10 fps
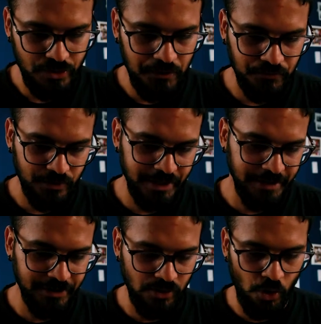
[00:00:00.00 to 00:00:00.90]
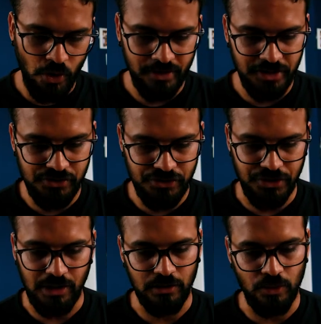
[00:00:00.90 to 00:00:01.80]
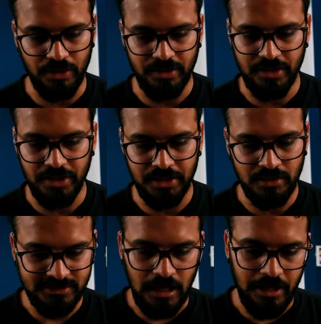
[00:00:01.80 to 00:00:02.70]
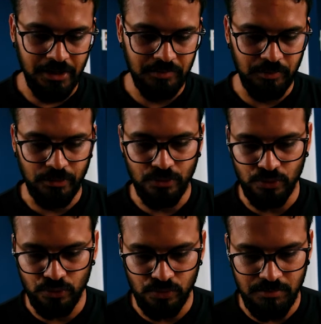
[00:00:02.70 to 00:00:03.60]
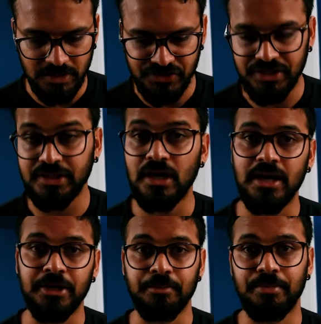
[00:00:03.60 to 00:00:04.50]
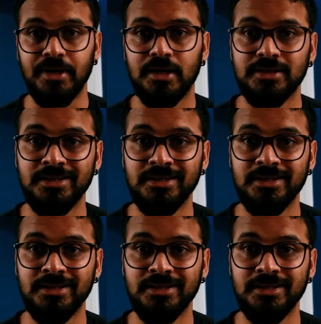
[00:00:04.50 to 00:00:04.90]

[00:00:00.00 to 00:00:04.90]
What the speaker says: You have red, orange, yellow, green, cyan, blue, magenta, and pink.